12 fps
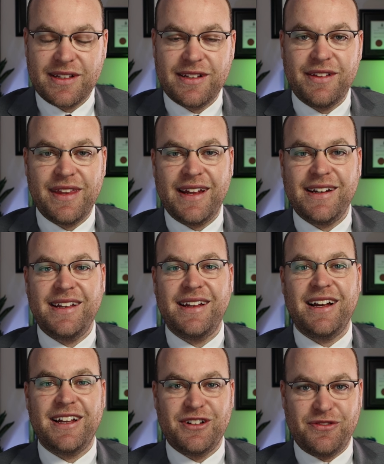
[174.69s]
Till then,
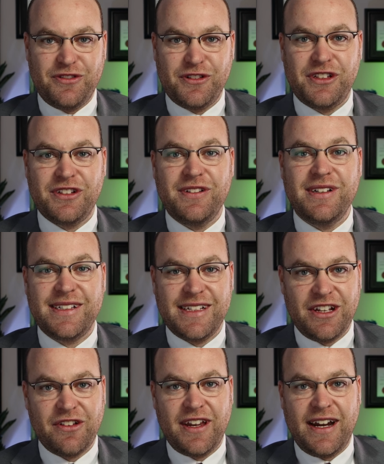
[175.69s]
I look forward to
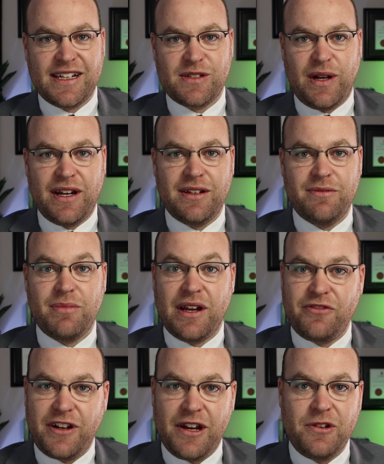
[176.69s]
seeing you on the next one. Bye
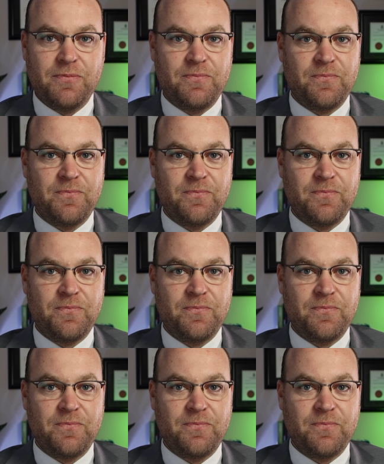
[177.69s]
for now.